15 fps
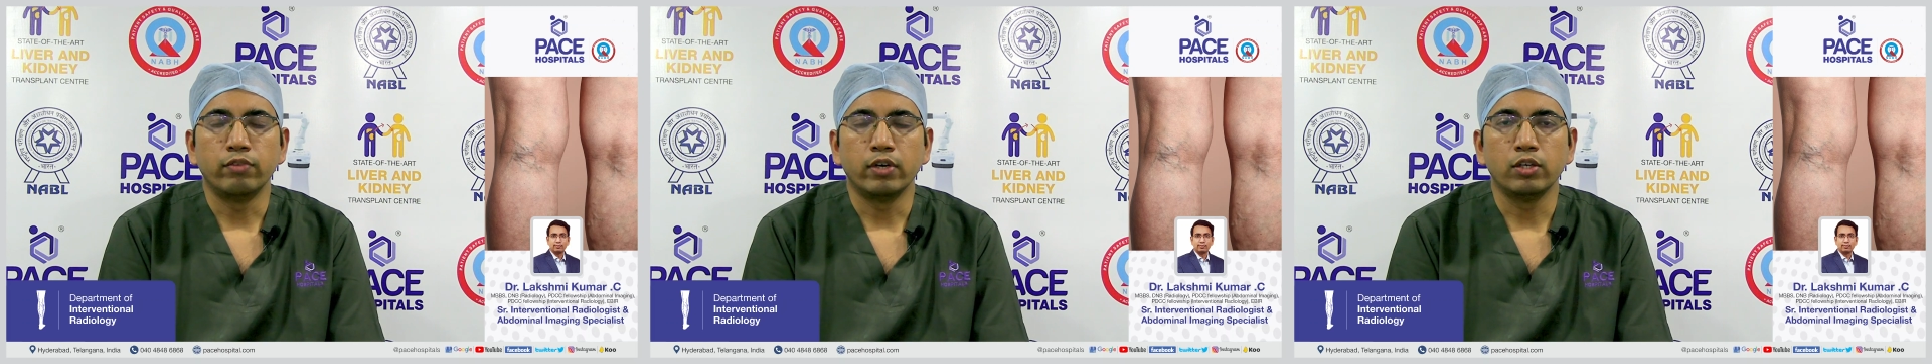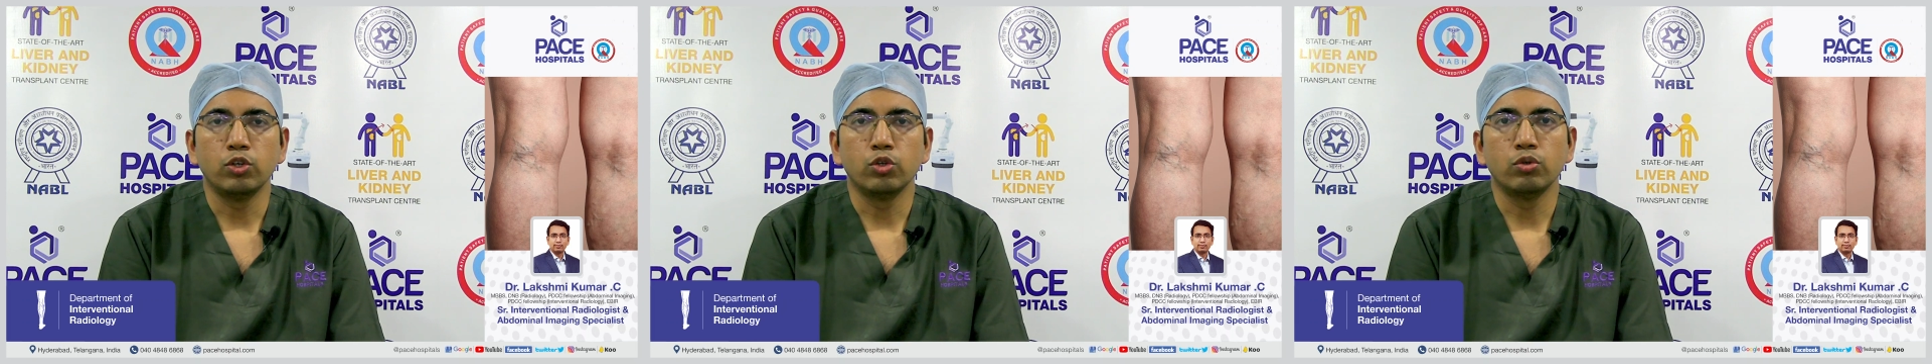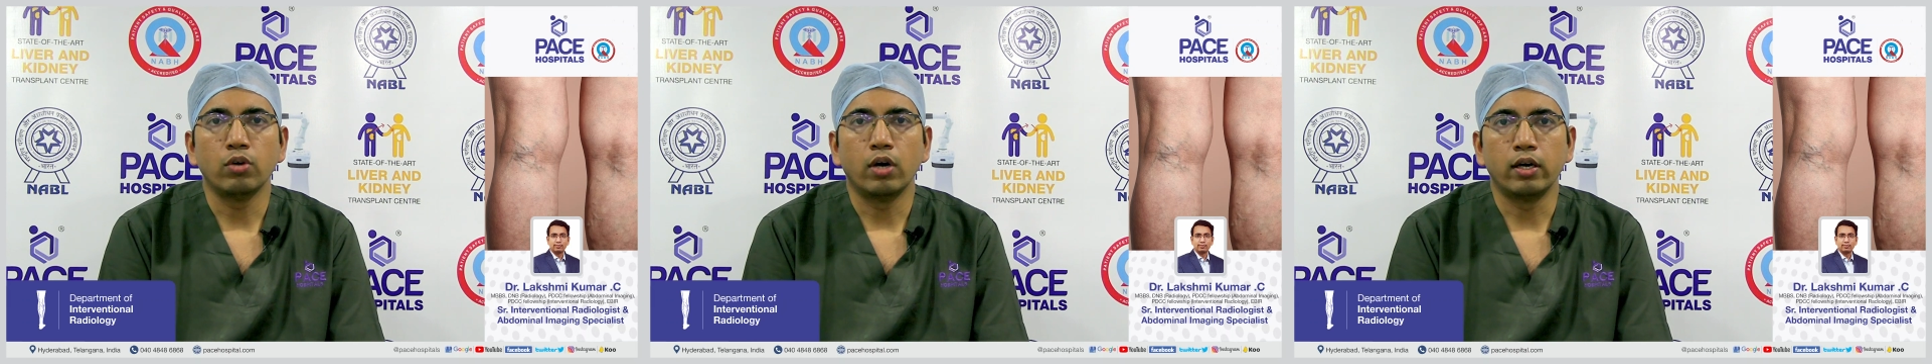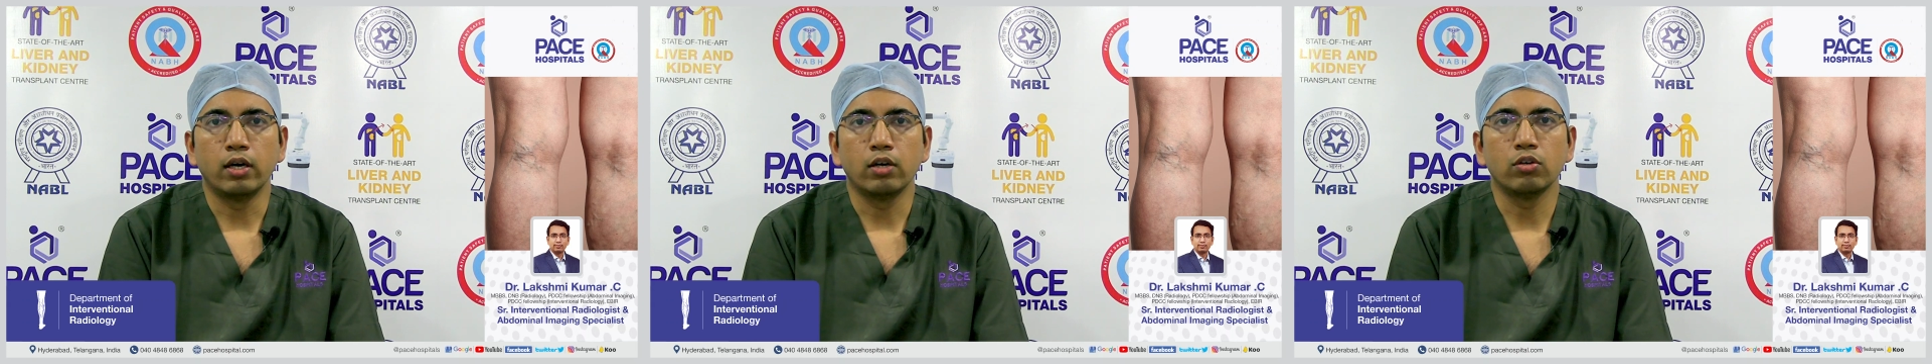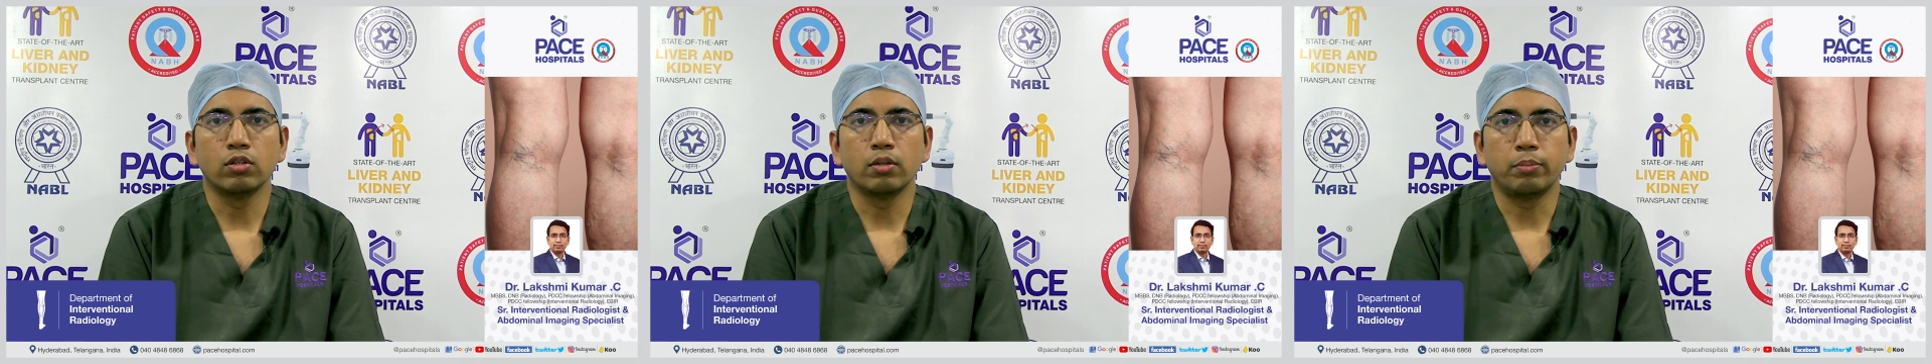When you
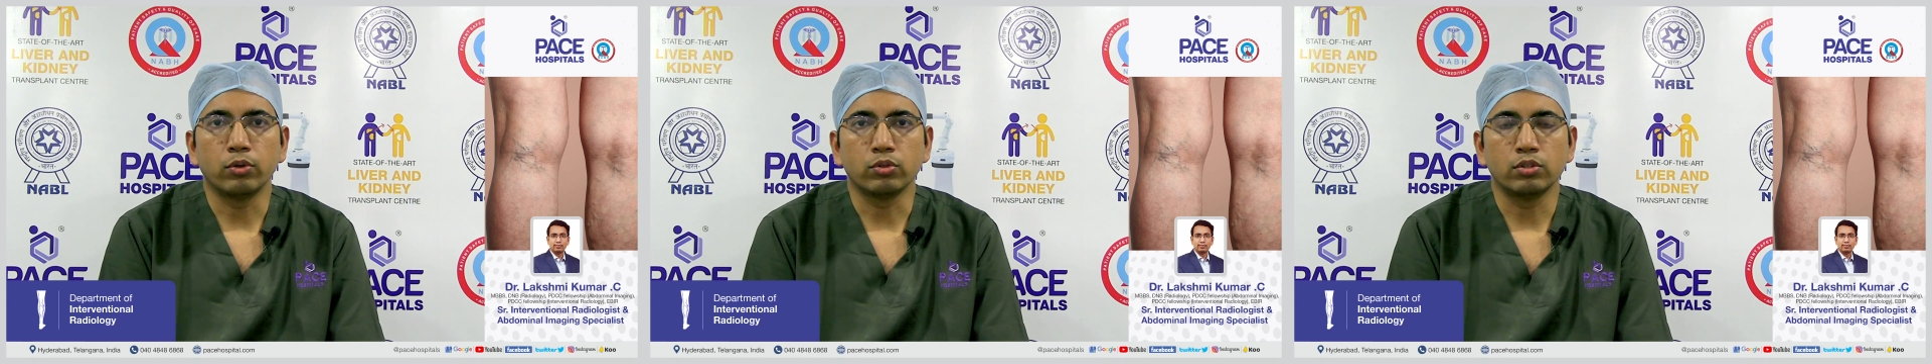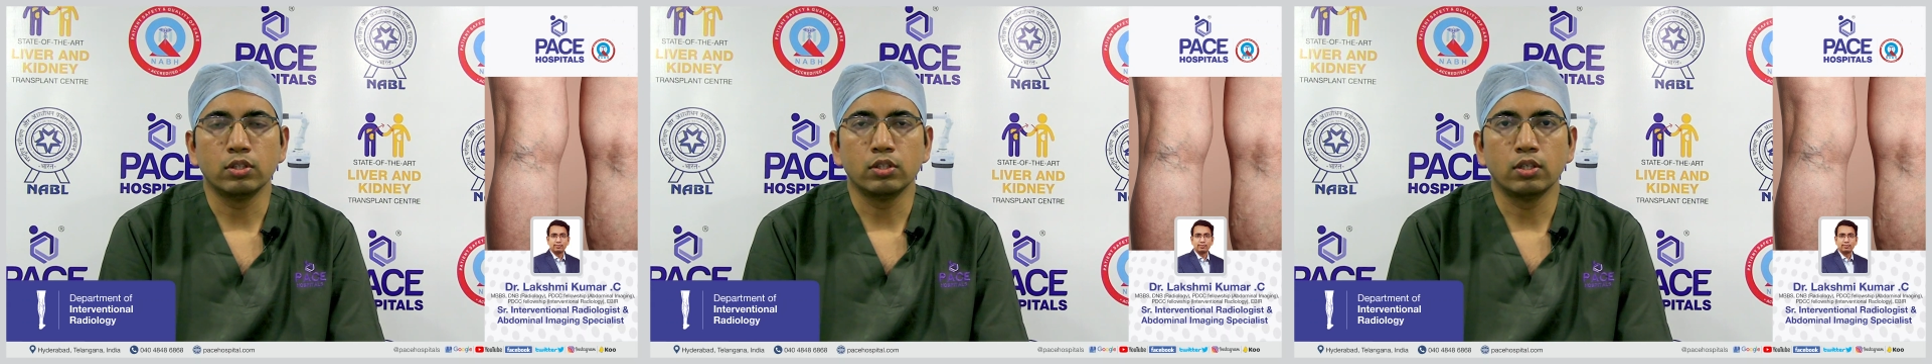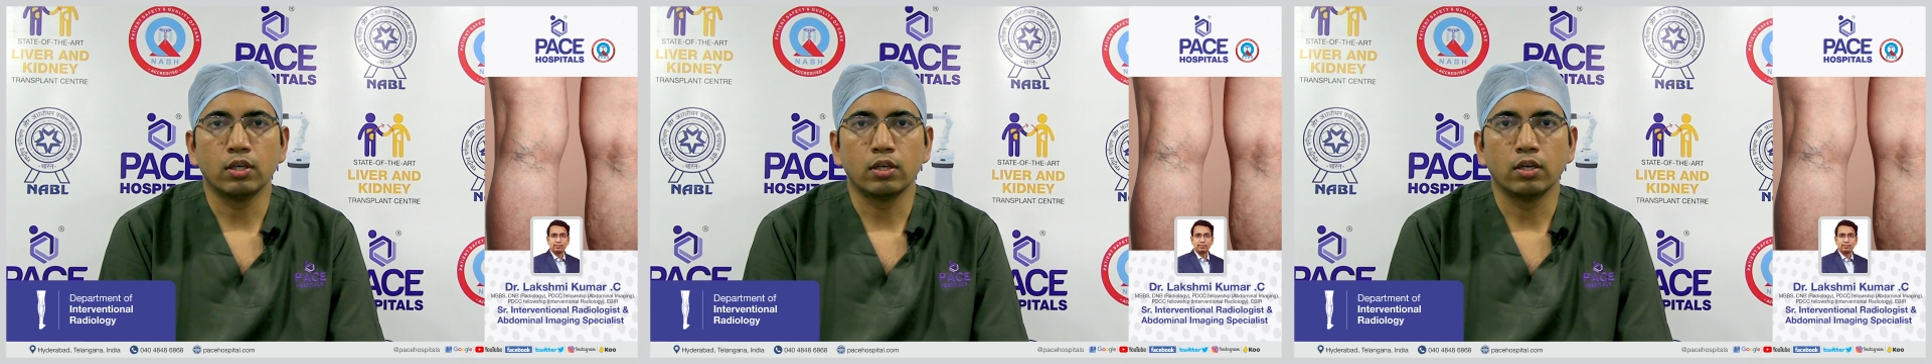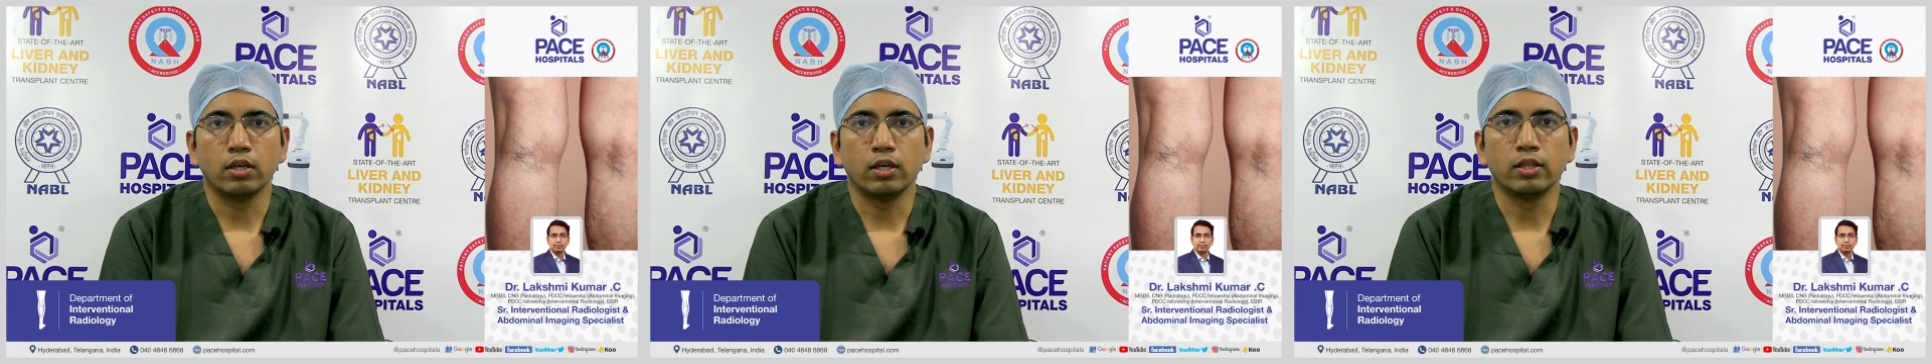undergo the procedure